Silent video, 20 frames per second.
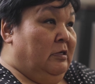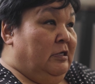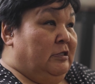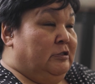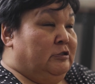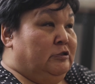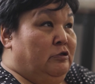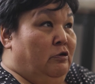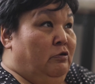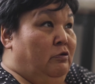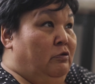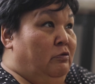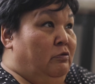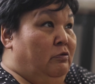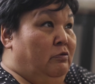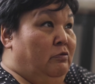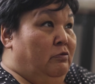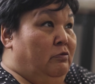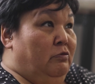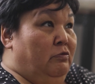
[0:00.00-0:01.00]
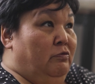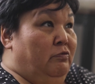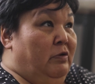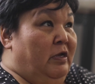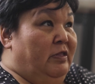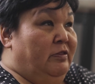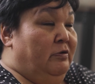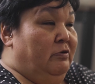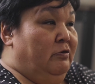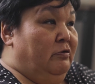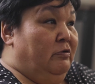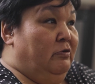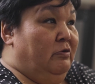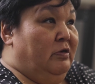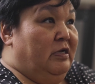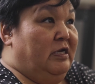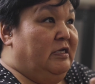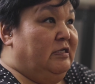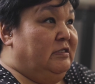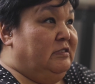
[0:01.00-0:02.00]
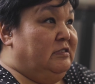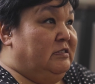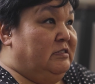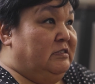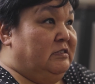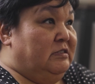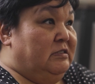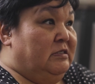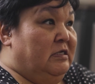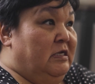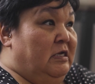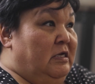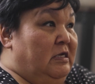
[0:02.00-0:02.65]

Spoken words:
So whether it's